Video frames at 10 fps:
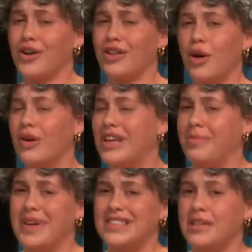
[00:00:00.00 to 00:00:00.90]
You're low
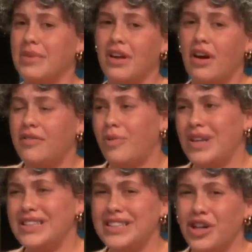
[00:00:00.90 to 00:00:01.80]
key pissing me off.
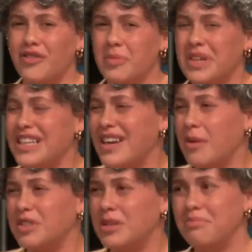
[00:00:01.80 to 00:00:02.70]
Once this over, BT
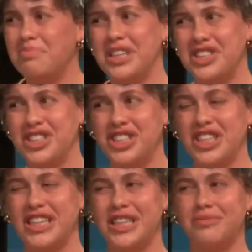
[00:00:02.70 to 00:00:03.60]
Dubs?
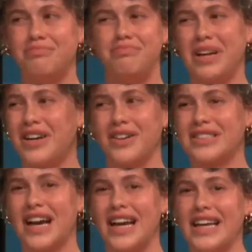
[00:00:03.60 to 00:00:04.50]
BGGE, big
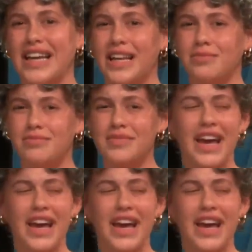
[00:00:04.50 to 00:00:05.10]
girls gotta eat.